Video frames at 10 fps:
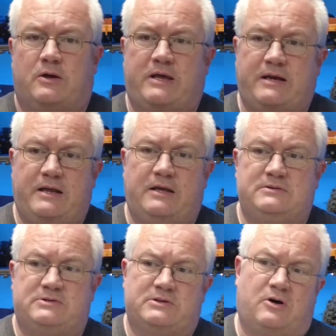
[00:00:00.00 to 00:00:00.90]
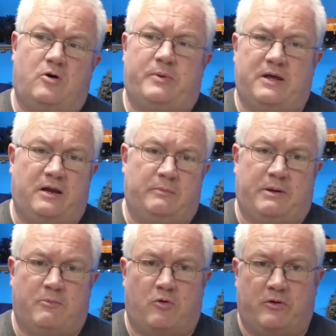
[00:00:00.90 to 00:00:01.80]
getting into the hobby a little
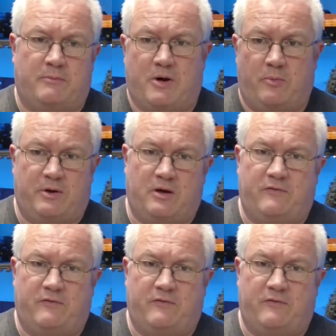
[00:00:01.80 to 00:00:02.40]
bit more at the moment.